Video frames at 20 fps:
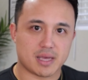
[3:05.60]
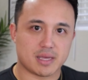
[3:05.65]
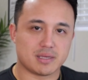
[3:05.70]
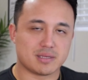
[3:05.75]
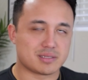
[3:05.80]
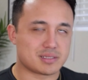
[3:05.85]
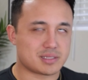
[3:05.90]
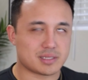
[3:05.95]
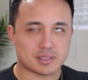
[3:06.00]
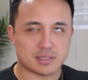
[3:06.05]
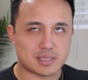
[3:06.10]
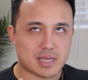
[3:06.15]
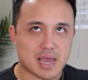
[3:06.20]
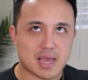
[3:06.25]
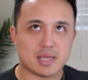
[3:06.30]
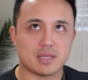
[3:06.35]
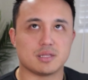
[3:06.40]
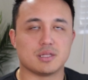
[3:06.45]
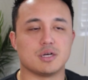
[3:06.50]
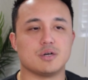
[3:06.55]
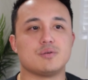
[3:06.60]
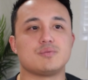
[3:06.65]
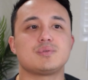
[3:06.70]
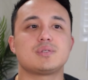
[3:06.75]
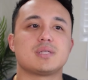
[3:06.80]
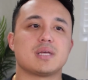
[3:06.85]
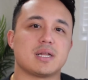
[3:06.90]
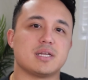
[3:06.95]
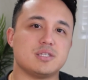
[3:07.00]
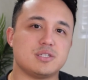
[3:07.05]
6 to 8
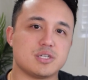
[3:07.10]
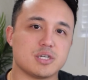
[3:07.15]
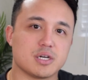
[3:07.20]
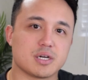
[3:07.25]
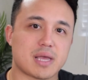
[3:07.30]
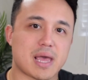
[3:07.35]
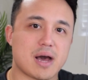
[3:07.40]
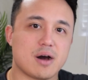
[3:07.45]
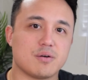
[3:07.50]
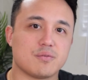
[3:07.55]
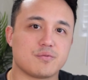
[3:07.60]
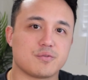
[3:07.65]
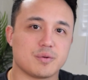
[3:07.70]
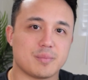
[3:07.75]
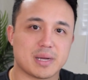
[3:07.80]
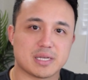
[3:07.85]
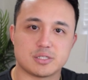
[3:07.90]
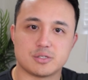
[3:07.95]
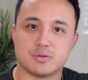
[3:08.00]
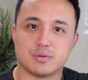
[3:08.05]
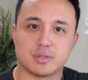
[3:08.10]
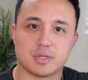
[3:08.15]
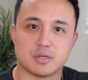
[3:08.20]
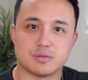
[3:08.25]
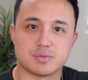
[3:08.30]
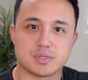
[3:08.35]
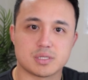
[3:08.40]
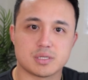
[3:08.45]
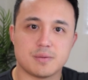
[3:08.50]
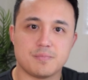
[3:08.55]
loans that I took out for my student
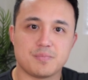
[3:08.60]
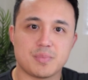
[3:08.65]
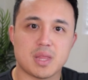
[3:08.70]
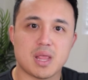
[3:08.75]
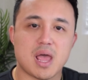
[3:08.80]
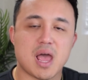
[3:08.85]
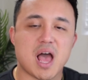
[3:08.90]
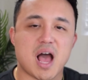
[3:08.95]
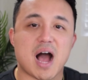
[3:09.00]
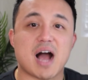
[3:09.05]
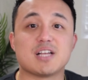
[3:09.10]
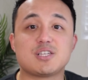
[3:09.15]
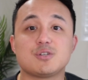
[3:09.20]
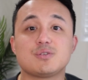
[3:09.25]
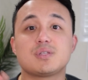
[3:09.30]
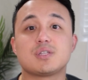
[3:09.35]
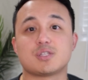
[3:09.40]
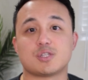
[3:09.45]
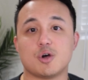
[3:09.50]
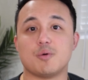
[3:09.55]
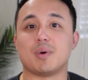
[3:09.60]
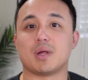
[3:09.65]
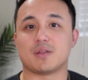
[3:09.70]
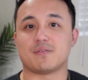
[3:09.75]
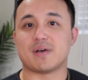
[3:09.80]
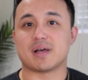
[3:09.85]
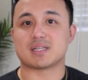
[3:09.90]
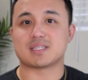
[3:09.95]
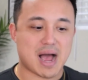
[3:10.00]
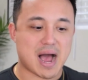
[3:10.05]
loans? I chose the snowball
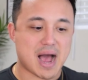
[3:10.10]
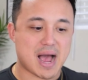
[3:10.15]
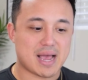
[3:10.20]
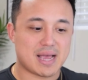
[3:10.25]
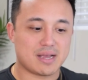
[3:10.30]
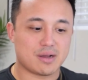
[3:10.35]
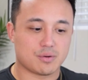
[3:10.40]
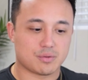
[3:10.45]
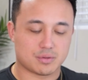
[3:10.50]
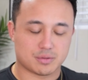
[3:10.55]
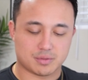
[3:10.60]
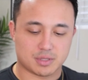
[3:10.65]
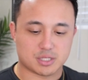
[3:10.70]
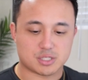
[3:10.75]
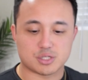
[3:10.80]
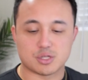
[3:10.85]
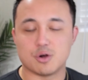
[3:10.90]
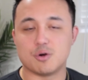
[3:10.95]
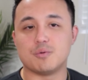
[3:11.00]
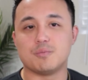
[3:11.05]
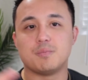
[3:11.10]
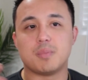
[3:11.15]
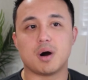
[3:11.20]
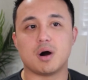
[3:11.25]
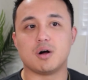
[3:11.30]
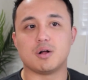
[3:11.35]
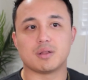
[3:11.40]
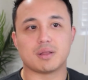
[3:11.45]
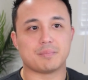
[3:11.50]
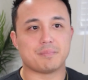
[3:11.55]
effect, or the
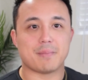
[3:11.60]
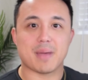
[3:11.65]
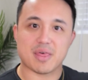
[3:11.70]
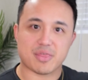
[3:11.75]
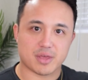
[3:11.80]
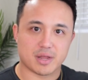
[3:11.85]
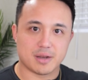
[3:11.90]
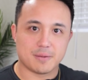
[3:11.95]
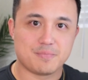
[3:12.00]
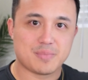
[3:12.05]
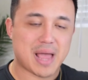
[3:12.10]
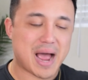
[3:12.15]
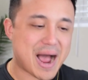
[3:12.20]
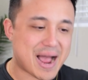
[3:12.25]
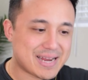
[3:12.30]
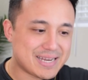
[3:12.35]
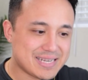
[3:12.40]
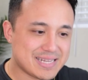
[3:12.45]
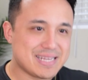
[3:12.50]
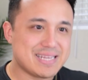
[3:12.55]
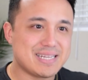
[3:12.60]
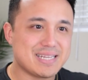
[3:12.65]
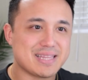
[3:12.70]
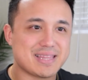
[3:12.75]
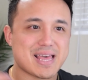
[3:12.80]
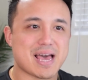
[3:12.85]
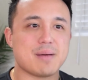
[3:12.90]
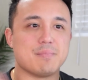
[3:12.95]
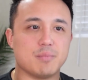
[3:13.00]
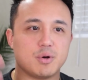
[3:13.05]
snowball method. I
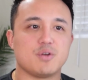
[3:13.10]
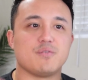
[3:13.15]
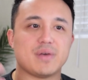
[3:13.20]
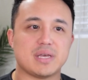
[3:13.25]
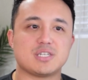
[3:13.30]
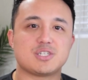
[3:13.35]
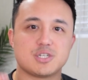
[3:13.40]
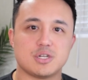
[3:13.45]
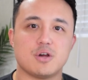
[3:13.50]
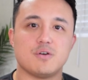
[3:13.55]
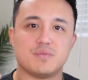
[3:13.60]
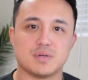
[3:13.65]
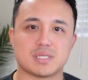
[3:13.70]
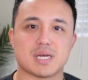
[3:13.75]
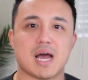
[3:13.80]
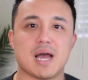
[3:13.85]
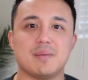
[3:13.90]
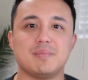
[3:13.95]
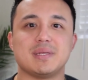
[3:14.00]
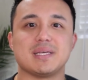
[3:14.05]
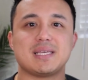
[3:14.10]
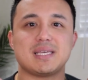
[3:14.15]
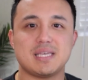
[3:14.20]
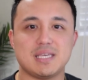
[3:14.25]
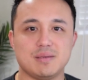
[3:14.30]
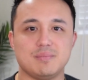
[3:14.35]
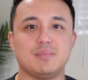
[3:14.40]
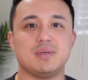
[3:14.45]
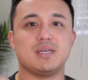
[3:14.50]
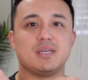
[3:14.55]
needed that motivation over time to
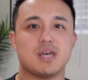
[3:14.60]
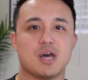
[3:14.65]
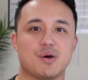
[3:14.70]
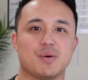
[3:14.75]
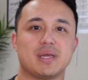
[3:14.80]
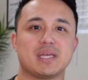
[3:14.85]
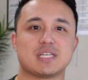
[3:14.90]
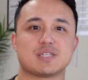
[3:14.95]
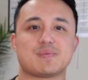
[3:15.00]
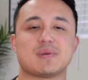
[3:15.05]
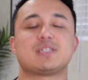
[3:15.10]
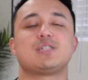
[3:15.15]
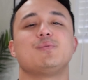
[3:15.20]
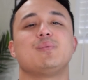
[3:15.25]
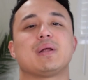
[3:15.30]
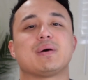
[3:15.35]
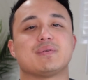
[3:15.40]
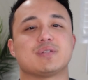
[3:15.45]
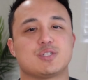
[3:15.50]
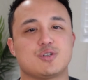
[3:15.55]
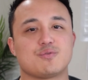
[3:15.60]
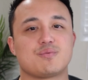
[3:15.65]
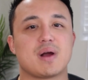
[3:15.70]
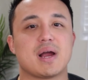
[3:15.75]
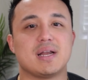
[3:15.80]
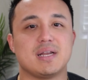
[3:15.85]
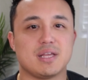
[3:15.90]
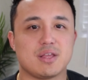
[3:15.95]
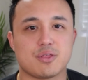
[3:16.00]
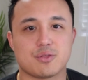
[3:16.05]
keep me going, especially when I was
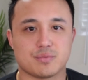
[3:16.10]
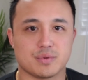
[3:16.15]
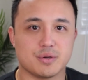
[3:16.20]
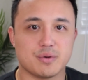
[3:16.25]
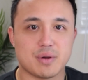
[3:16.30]
grinding through